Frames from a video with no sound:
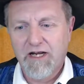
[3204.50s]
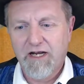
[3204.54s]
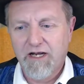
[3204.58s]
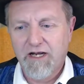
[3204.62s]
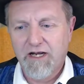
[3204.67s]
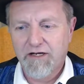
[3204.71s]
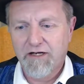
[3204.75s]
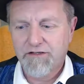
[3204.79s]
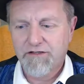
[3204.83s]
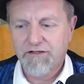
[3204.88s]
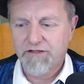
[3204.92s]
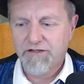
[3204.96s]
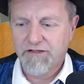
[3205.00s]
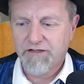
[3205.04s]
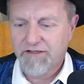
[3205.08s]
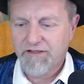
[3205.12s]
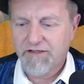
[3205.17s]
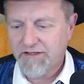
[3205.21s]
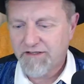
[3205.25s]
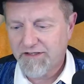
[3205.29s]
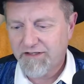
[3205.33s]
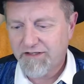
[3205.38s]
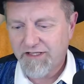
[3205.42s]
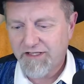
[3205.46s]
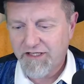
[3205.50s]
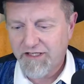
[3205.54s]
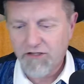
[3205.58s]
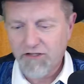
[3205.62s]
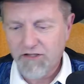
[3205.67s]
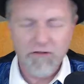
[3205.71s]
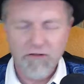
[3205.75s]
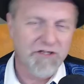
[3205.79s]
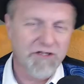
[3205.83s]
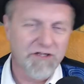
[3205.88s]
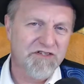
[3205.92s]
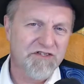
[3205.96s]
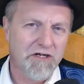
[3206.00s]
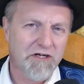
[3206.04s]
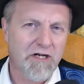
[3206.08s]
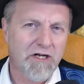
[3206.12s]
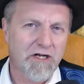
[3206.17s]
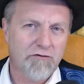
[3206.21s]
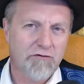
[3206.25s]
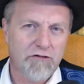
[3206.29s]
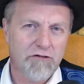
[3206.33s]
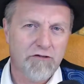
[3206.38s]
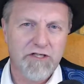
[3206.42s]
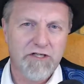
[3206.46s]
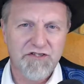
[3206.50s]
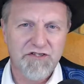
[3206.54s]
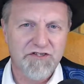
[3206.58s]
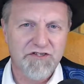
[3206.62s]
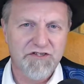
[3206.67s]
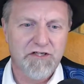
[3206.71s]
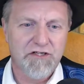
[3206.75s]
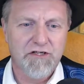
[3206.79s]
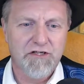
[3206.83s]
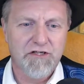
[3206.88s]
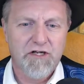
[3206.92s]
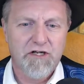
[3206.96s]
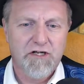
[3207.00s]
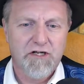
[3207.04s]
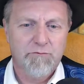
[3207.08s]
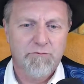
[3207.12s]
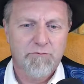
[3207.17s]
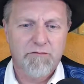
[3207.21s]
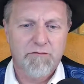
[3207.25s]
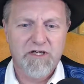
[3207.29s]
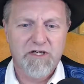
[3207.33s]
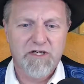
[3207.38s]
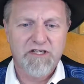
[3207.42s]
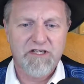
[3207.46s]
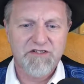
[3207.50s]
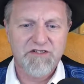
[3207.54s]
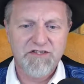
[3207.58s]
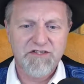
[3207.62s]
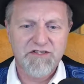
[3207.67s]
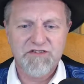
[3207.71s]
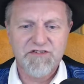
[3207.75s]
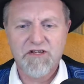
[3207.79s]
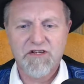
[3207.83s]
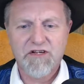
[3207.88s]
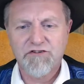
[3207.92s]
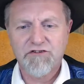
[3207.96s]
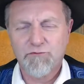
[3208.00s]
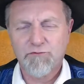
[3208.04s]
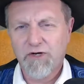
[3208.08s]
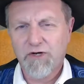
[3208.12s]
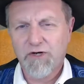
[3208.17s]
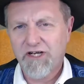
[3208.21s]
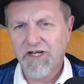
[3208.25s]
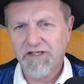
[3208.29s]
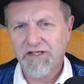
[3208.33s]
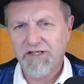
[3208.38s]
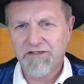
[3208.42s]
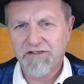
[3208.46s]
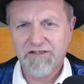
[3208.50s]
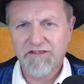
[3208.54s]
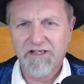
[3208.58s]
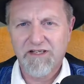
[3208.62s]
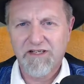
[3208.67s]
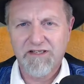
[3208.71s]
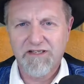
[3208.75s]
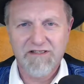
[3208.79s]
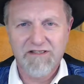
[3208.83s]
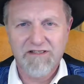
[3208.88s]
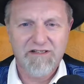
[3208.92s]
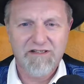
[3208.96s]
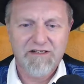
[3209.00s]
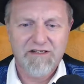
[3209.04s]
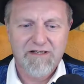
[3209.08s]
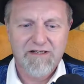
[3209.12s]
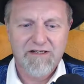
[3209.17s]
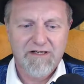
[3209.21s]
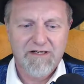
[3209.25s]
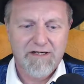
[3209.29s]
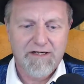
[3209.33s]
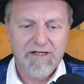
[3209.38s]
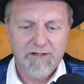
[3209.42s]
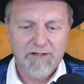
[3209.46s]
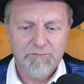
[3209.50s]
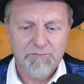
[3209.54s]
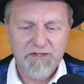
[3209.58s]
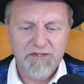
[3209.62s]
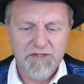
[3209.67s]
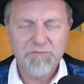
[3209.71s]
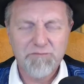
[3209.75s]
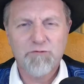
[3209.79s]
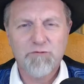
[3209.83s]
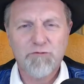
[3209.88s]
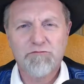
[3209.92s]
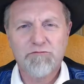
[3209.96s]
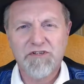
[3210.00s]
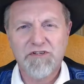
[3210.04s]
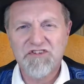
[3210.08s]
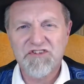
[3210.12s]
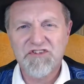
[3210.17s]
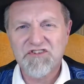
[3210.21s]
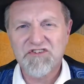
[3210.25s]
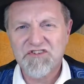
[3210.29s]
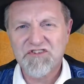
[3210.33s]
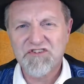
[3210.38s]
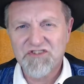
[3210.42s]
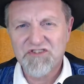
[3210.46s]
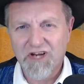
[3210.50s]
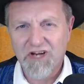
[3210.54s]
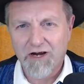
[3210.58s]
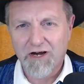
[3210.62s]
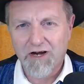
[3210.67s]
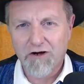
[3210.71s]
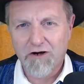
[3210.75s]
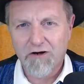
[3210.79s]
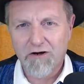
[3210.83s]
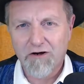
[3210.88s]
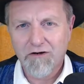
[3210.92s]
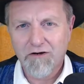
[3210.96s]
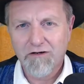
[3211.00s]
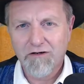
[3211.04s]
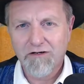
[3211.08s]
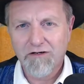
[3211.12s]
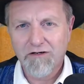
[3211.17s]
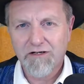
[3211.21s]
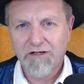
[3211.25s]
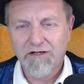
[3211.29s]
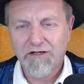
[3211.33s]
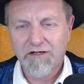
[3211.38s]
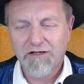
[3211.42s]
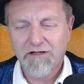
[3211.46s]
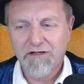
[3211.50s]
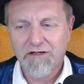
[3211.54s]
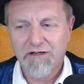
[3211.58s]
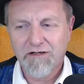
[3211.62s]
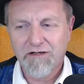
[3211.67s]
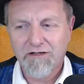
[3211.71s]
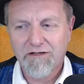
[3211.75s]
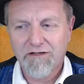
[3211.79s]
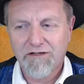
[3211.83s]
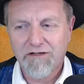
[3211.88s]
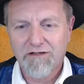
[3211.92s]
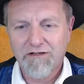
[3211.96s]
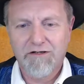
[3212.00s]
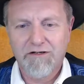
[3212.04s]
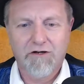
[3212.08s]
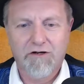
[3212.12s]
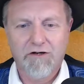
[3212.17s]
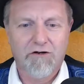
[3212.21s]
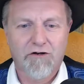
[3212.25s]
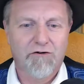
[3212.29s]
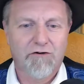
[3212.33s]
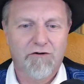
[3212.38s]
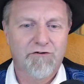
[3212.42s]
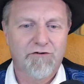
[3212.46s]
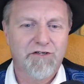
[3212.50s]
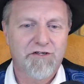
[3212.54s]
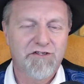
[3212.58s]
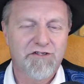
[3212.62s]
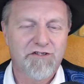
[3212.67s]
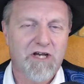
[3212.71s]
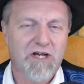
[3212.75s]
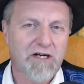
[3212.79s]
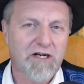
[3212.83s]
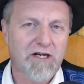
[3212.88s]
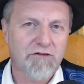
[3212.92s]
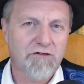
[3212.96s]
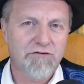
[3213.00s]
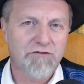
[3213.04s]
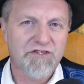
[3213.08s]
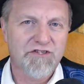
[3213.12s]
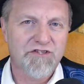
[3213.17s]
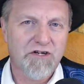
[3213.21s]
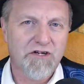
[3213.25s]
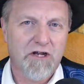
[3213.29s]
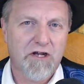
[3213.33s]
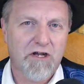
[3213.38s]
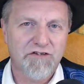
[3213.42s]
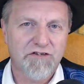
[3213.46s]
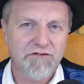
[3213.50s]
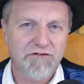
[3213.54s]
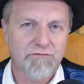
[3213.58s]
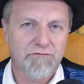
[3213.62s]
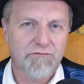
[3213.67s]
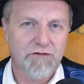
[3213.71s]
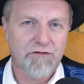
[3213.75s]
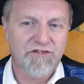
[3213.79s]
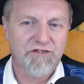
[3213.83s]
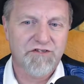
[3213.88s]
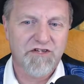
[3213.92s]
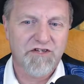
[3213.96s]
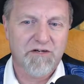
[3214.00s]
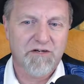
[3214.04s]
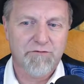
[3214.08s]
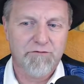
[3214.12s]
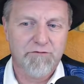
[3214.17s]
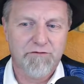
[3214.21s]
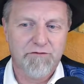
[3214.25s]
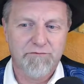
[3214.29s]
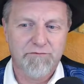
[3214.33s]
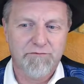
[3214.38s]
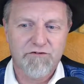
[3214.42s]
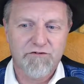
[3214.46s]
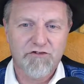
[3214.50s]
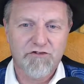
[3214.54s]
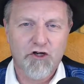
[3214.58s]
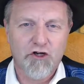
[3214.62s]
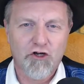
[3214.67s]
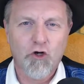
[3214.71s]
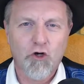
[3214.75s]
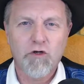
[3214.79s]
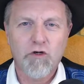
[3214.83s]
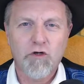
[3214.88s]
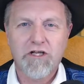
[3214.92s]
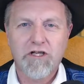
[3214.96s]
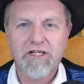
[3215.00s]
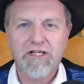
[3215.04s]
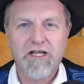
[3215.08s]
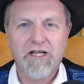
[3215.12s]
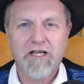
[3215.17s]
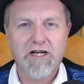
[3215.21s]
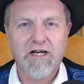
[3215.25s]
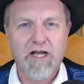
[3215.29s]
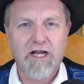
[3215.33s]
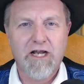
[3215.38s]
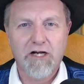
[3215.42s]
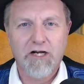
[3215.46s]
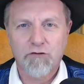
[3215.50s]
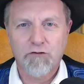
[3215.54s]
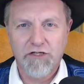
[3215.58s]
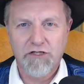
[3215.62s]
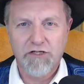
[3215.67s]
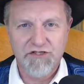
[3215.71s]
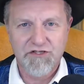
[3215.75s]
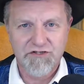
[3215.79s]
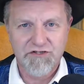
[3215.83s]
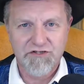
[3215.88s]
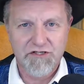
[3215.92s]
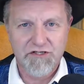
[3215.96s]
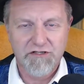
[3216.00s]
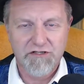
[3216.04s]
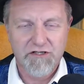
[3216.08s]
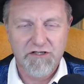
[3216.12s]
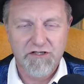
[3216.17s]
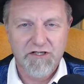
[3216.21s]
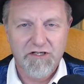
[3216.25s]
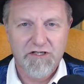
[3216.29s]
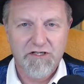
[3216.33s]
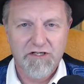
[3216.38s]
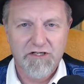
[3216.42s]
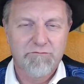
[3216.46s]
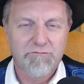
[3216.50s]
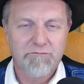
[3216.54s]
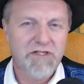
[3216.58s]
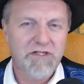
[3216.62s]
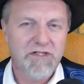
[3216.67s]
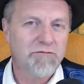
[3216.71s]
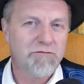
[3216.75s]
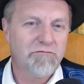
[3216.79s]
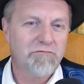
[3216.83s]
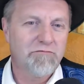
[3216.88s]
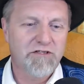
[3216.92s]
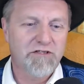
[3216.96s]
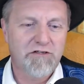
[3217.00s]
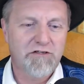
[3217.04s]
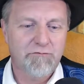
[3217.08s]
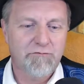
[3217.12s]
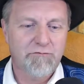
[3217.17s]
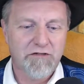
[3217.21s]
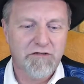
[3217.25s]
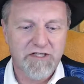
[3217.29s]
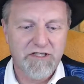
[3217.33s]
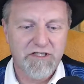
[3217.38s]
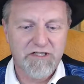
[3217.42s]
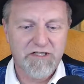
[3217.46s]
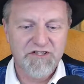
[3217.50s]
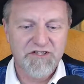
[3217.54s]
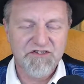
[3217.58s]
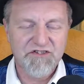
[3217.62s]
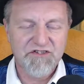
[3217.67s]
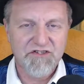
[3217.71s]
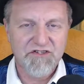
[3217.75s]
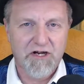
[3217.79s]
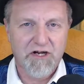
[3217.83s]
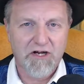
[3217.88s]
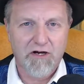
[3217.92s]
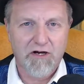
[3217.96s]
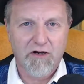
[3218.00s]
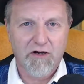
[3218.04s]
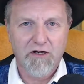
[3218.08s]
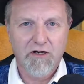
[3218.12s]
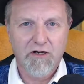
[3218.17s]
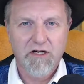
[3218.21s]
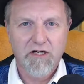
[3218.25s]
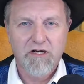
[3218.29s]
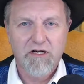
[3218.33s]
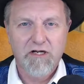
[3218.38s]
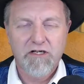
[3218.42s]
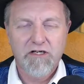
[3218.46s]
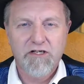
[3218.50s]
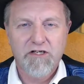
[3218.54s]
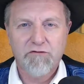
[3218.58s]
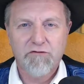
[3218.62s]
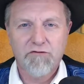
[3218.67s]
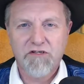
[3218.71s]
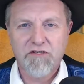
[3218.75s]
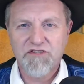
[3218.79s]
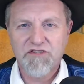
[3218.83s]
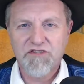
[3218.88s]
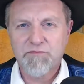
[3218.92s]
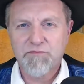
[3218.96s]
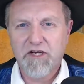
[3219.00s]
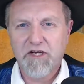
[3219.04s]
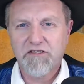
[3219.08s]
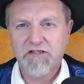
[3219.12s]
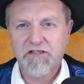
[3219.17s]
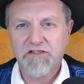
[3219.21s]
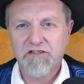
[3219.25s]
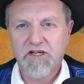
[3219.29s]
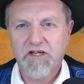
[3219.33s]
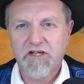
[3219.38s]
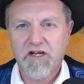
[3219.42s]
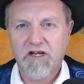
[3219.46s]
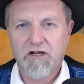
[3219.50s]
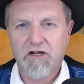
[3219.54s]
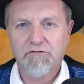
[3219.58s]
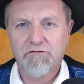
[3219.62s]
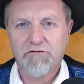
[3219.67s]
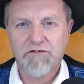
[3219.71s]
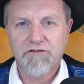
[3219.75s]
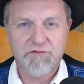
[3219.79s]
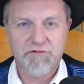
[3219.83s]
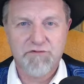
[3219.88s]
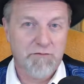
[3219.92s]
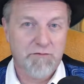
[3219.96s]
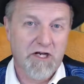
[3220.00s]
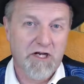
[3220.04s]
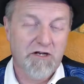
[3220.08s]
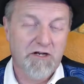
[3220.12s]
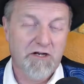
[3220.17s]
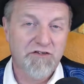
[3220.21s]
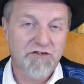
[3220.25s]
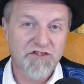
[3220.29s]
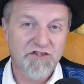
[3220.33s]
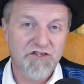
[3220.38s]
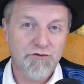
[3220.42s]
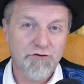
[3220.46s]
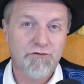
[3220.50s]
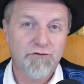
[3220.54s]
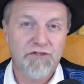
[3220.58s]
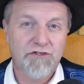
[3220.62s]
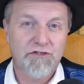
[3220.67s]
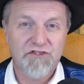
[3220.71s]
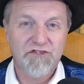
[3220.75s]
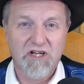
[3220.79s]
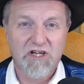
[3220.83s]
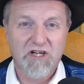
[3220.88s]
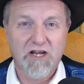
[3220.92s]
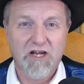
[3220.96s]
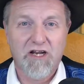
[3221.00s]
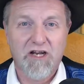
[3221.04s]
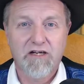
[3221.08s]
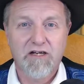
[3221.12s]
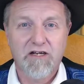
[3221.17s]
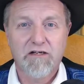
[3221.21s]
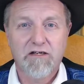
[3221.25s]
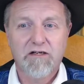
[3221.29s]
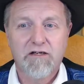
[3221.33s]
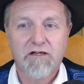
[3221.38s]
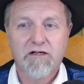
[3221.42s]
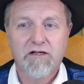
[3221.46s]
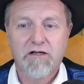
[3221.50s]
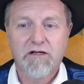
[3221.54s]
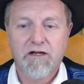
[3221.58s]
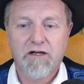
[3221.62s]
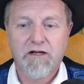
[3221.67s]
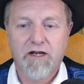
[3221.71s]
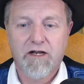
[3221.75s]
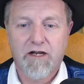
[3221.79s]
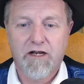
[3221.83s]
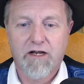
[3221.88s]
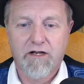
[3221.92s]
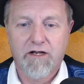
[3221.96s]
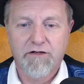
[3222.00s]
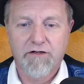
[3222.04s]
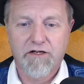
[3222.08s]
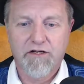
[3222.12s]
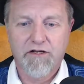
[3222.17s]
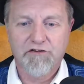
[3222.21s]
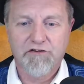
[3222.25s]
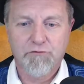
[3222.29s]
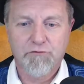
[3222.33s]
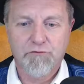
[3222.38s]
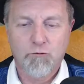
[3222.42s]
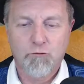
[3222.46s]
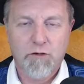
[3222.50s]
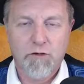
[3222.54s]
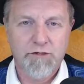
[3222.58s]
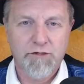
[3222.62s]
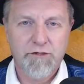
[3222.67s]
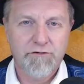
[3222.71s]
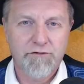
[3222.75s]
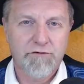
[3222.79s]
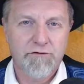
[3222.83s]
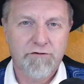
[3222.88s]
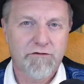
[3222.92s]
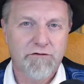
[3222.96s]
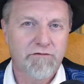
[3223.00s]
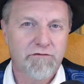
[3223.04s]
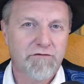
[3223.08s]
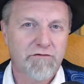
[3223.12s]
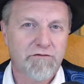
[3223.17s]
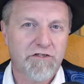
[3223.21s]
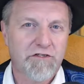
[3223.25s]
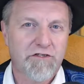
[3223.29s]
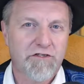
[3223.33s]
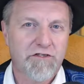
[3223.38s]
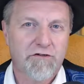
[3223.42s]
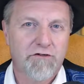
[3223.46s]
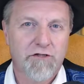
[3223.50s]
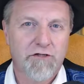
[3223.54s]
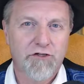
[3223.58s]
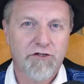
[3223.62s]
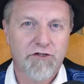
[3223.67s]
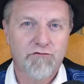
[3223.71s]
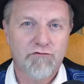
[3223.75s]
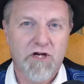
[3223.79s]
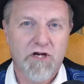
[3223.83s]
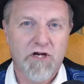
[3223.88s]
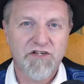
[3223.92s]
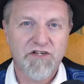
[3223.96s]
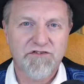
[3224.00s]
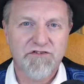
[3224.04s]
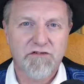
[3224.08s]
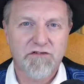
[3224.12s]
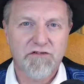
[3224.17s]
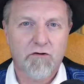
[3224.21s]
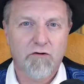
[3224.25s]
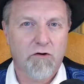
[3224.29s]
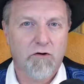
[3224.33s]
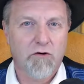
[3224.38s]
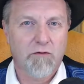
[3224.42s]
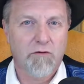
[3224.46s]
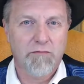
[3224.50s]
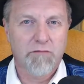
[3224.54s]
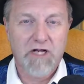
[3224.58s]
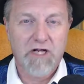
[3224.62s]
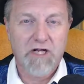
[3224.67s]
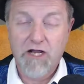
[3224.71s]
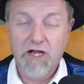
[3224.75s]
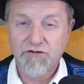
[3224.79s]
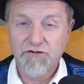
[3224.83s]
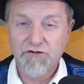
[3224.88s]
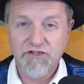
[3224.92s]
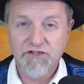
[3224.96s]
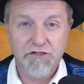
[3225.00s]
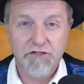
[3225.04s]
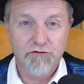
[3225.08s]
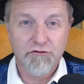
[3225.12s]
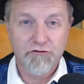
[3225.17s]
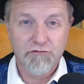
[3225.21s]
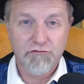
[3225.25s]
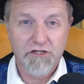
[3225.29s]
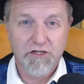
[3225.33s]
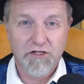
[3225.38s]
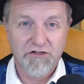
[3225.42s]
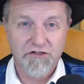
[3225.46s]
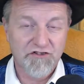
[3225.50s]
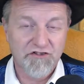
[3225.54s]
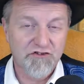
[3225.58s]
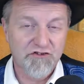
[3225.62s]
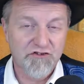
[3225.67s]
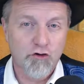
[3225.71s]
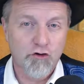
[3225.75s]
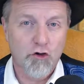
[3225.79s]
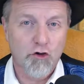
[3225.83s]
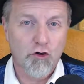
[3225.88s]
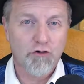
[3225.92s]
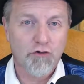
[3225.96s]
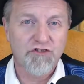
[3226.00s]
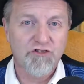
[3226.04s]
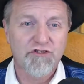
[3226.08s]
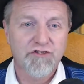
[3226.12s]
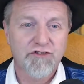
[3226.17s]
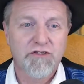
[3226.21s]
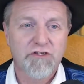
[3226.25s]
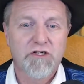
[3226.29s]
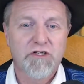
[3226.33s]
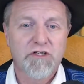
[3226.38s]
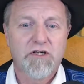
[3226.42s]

And here it's anachronistic, but it's in such a way that people would stare. You know, the Doctor's costume, for example, totally anachronistic. People would completely stare. You were expected to have, as a man, suit and a tie, and as a woman, you know, a dress or a blouse and a skirt,